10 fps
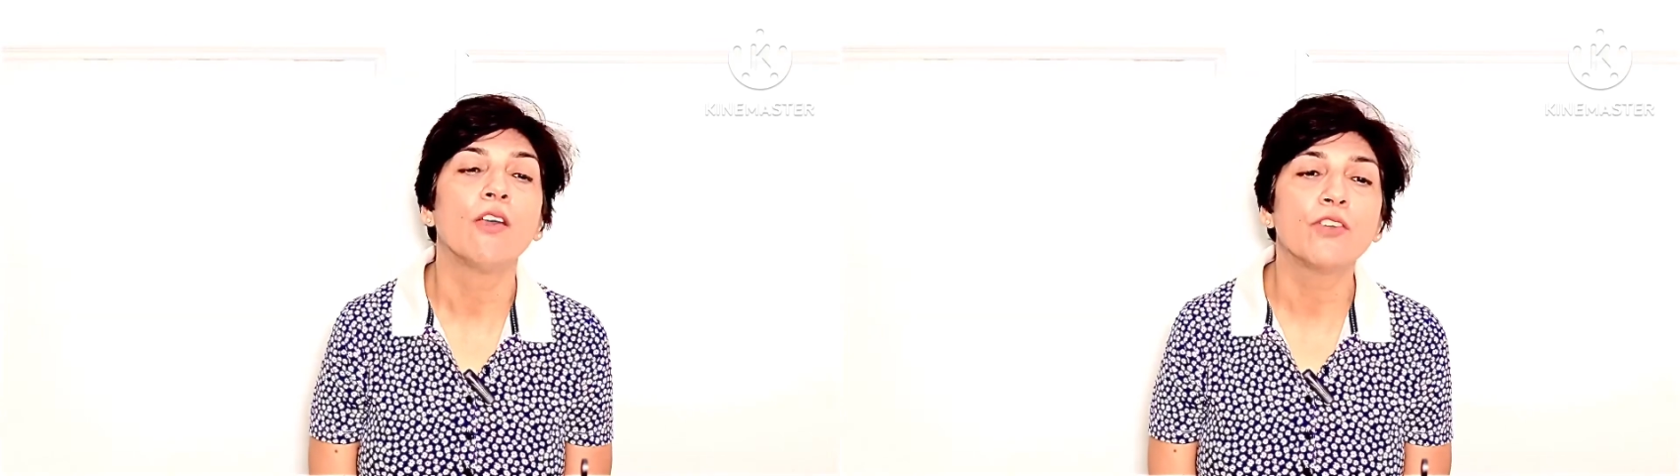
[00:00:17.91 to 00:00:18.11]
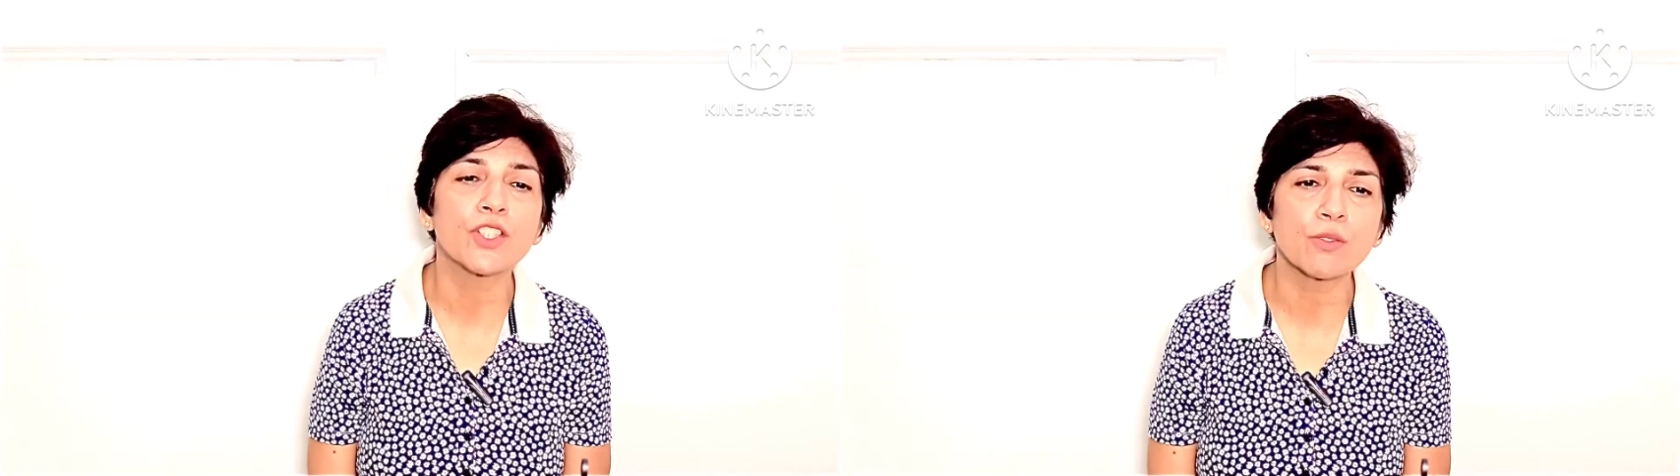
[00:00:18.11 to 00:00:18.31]

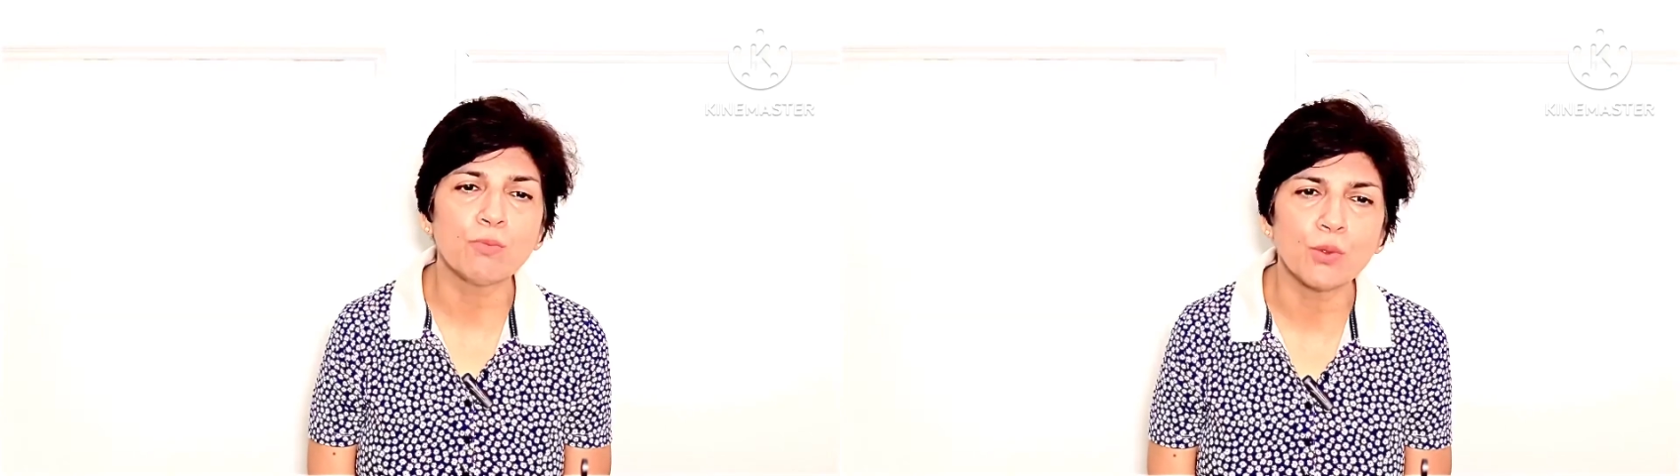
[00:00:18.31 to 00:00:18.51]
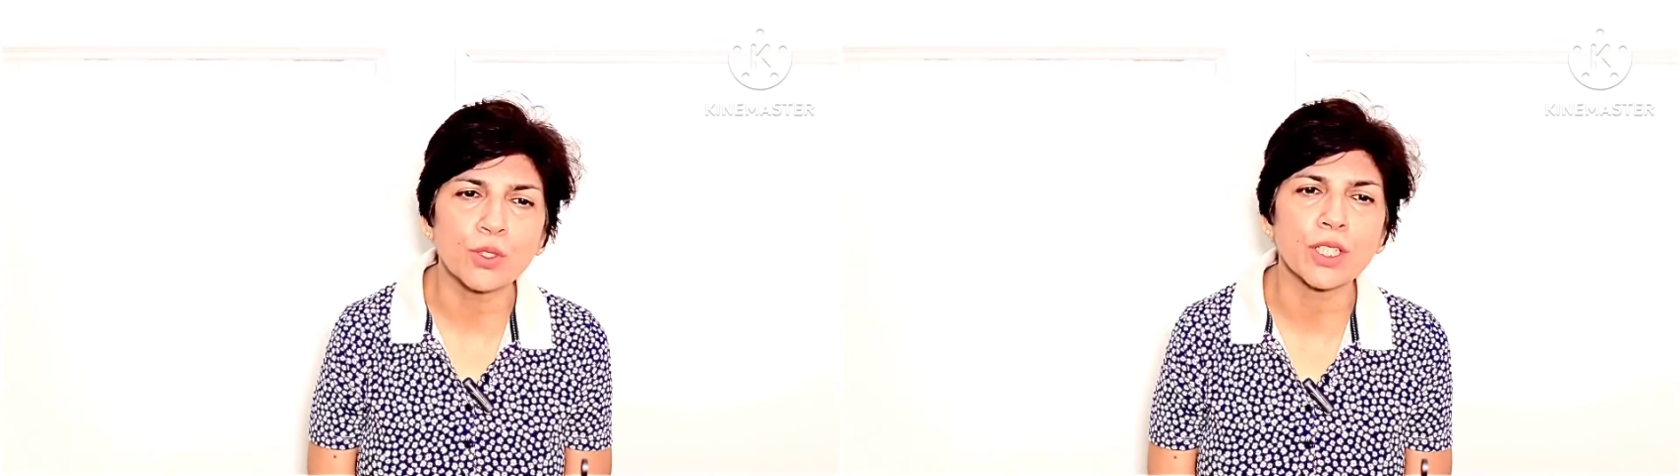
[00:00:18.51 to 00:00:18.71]
which is
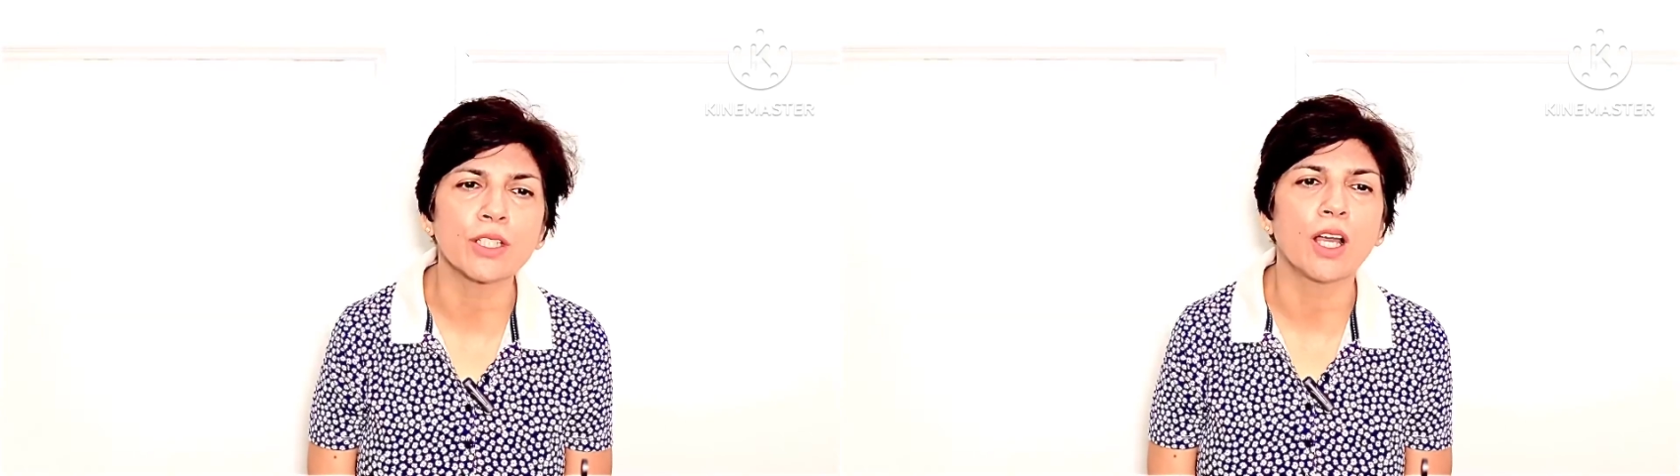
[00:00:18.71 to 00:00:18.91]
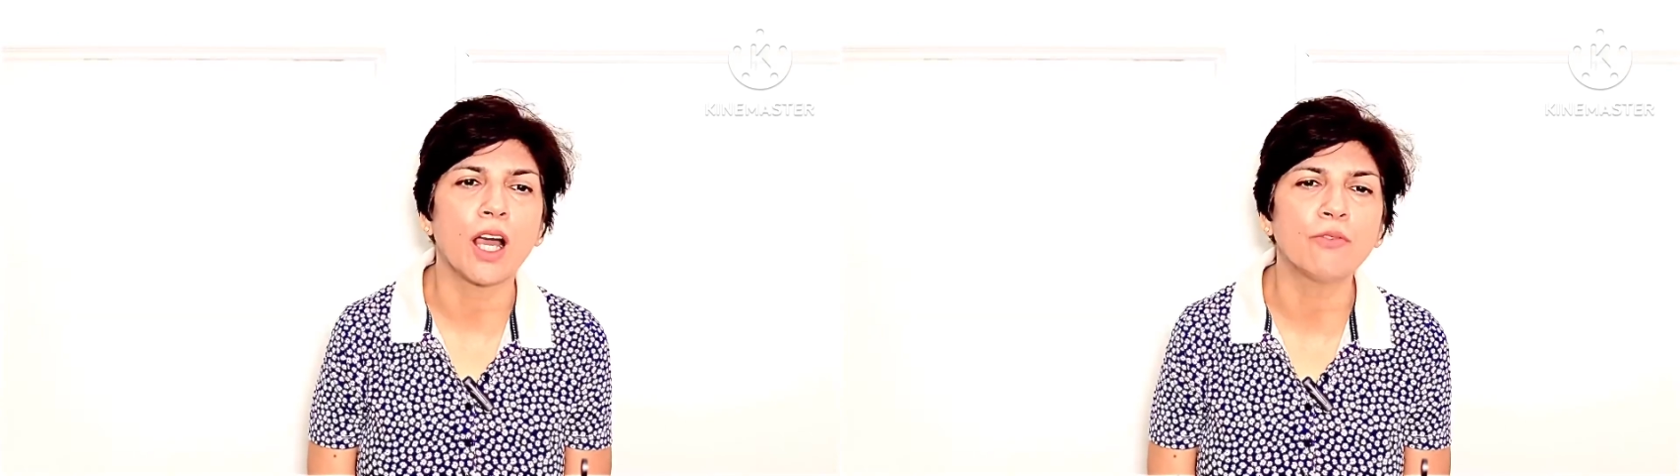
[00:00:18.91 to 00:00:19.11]
more
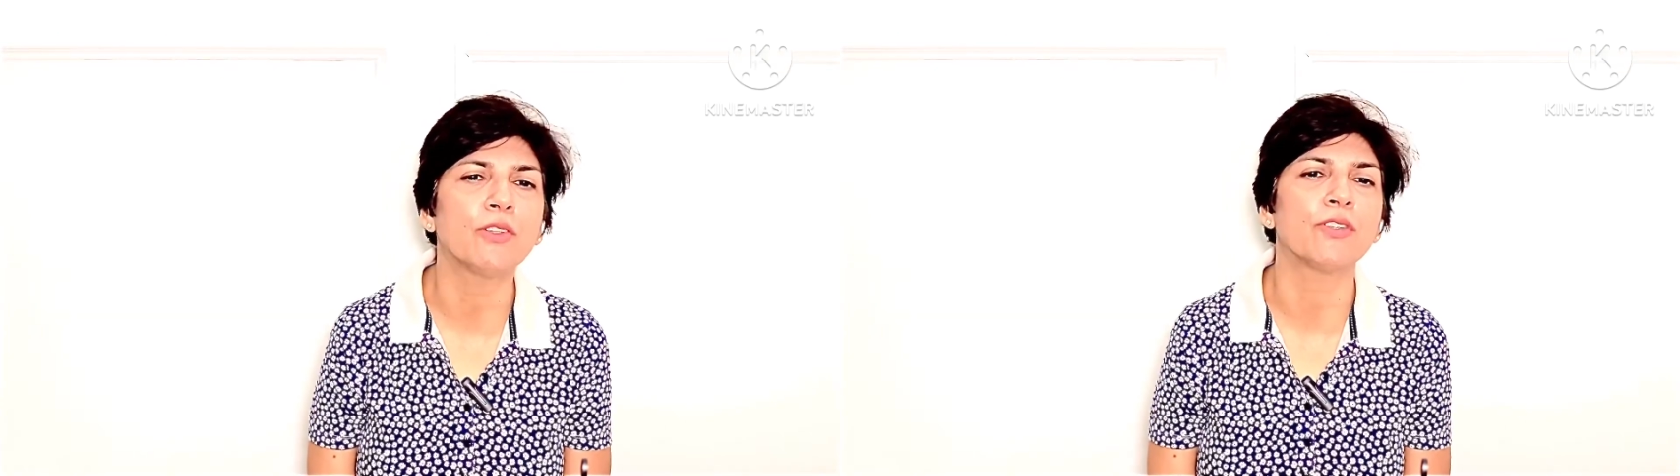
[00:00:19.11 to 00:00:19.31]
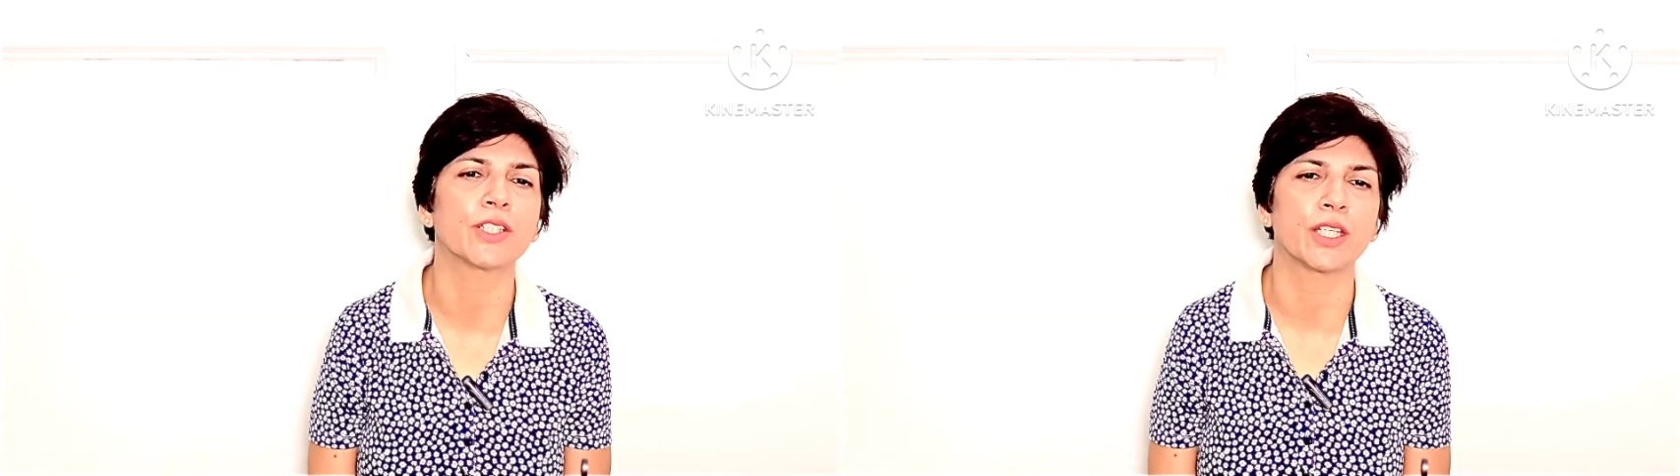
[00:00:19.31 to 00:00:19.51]
than half
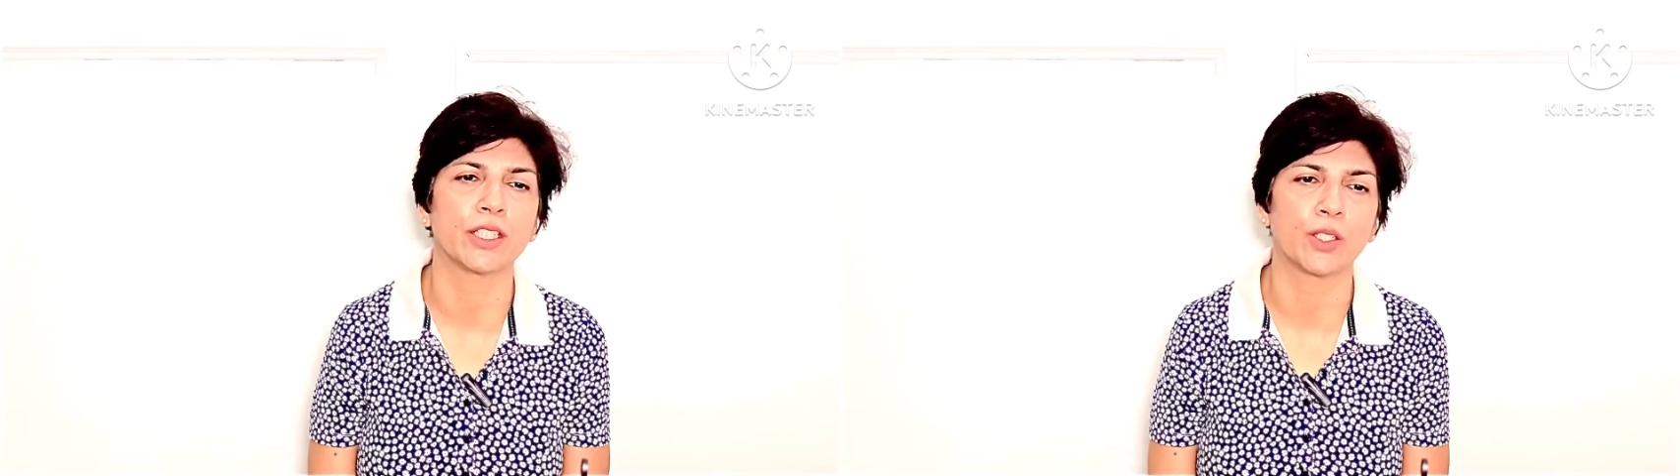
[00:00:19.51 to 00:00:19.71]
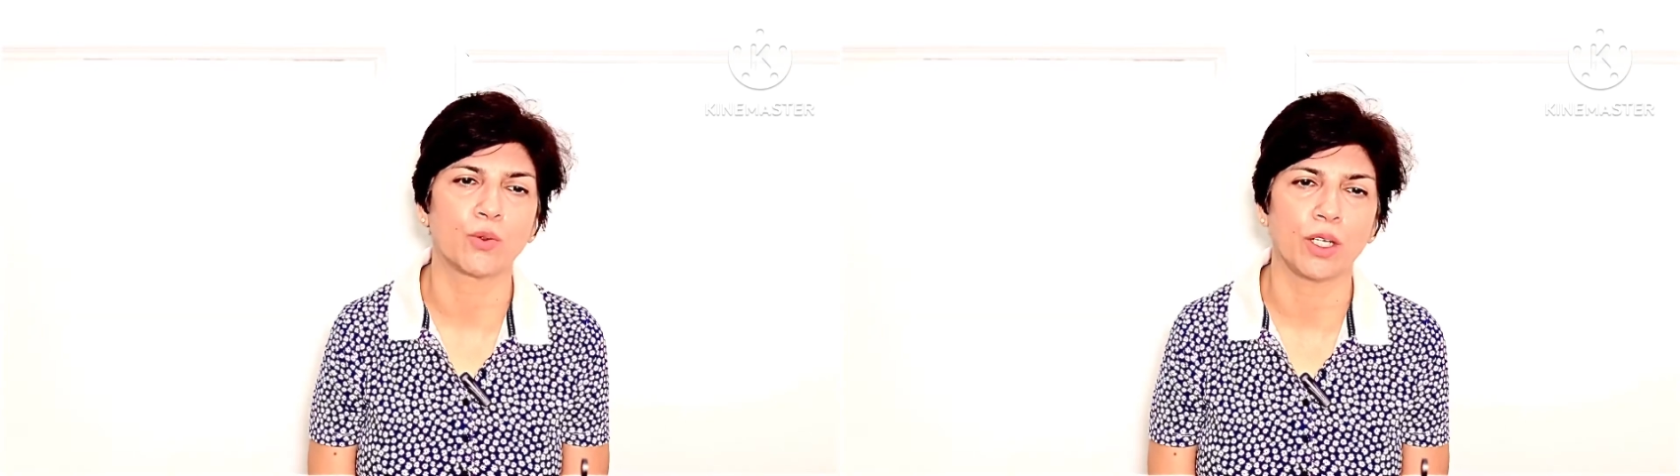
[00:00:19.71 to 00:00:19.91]
of our
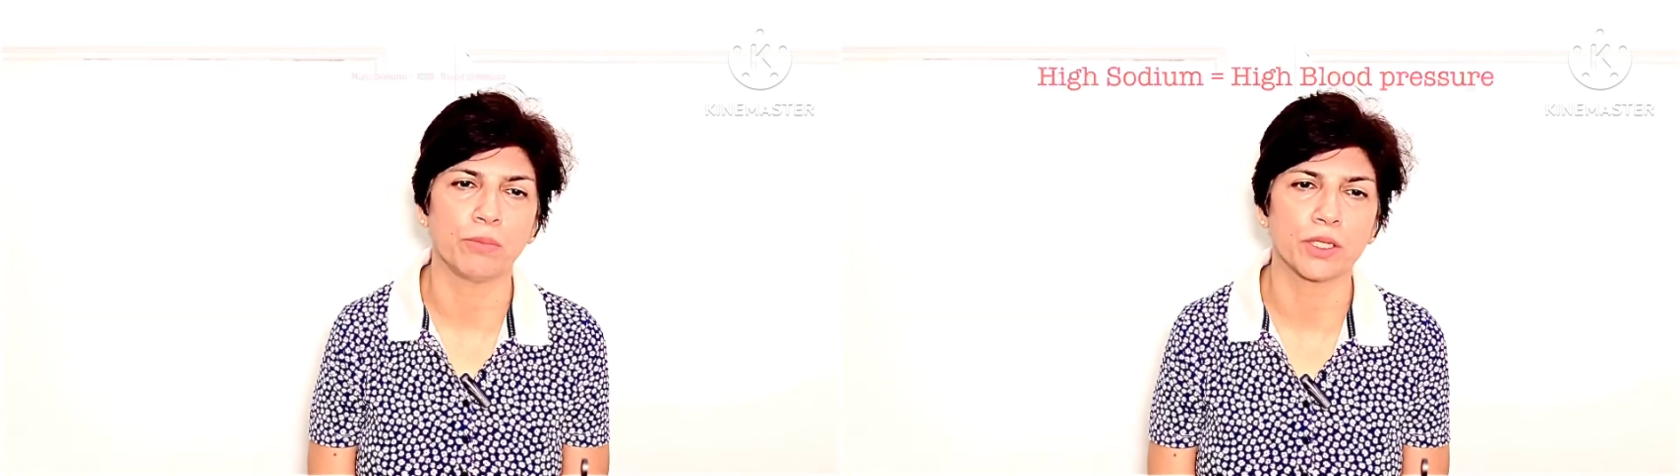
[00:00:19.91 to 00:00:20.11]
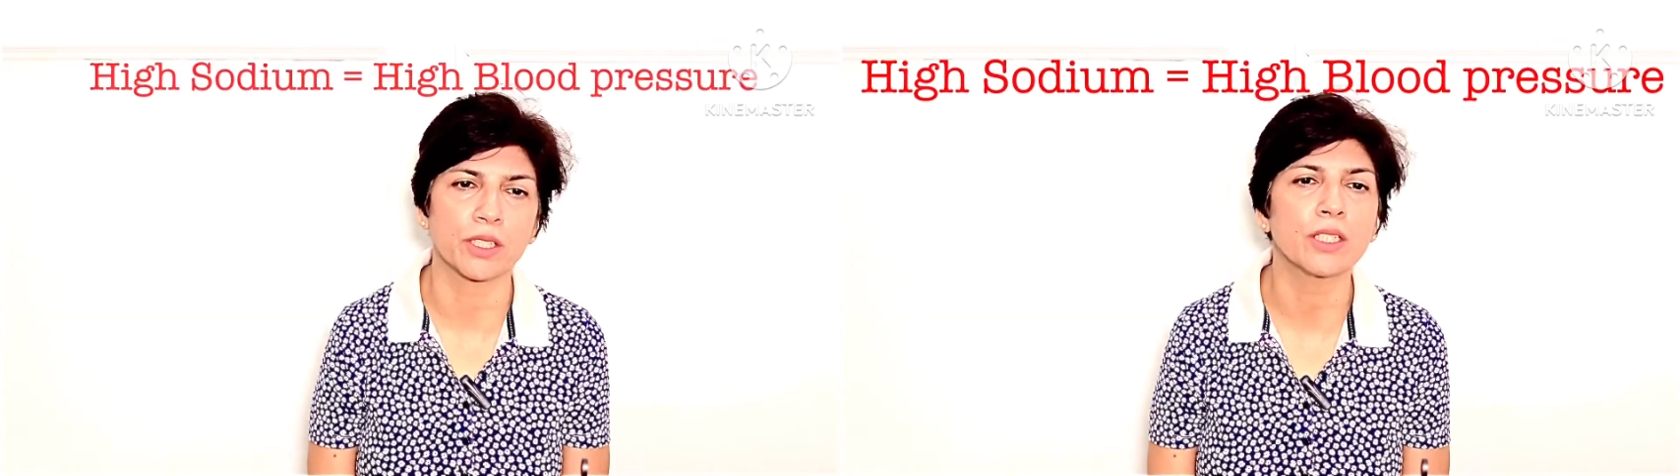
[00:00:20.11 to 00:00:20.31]
daily requirement.